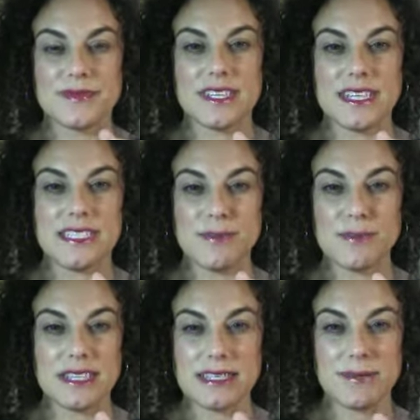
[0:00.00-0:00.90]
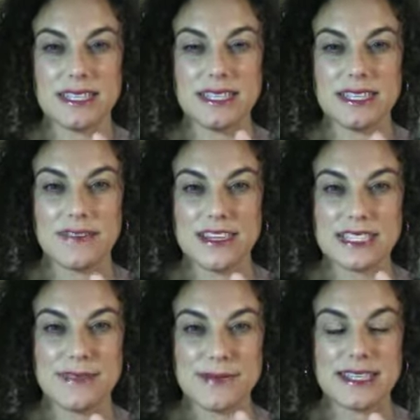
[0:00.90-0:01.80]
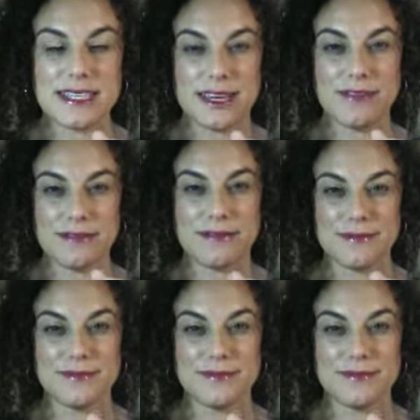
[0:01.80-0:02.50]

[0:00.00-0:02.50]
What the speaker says: I deeply and completely love and accept myself.